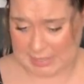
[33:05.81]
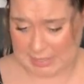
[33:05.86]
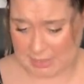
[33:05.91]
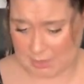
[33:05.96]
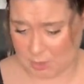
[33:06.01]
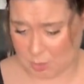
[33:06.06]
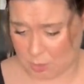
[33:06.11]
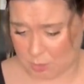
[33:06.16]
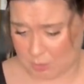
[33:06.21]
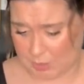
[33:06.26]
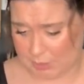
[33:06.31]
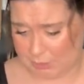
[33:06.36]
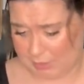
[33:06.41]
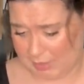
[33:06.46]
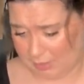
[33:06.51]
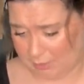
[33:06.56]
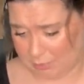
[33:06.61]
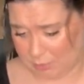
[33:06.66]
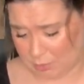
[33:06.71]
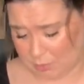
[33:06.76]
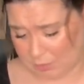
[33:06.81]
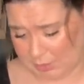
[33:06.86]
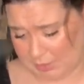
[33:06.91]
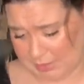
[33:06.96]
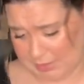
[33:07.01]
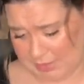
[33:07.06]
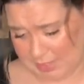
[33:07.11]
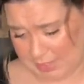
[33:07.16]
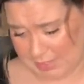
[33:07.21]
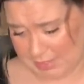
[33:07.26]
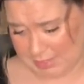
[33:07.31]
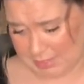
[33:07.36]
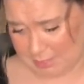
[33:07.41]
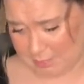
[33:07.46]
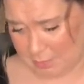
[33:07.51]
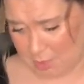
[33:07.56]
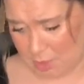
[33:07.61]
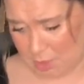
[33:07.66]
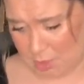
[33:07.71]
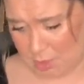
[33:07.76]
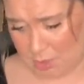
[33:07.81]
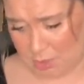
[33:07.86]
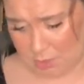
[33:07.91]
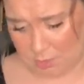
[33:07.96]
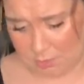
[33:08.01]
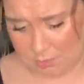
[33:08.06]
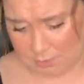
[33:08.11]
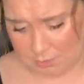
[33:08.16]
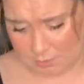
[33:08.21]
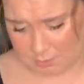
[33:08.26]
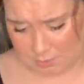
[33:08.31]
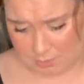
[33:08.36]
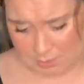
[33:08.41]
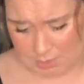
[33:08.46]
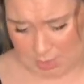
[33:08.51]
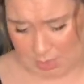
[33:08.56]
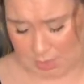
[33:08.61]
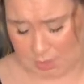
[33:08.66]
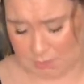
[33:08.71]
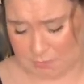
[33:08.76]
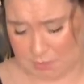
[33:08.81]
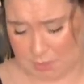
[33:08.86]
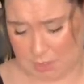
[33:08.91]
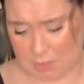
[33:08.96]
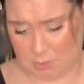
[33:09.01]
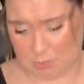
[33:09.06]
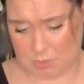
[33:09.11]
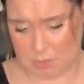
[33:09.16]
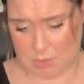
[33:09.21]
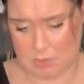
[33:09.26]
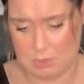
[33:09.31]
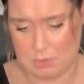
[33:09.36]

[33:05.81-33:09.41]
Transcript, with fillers: Lauren Ralph Lauren size small. It's kind of cute.